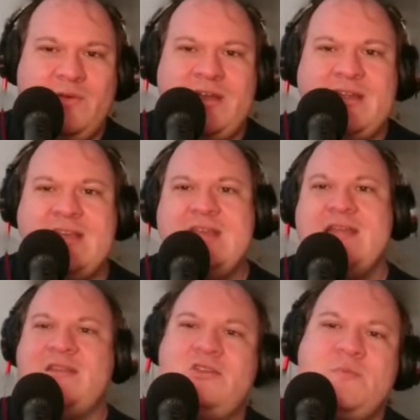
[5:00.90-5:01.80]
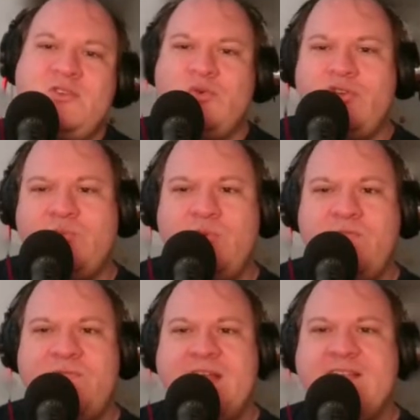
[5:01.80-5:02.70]
where he and the Human Torch
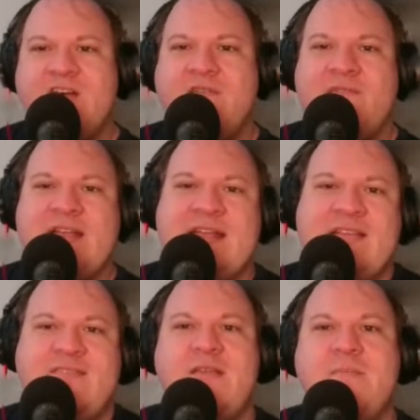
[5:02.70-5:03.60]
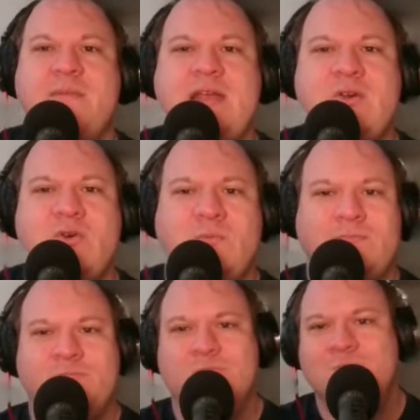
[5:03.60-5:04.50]
will face off against the Beetle.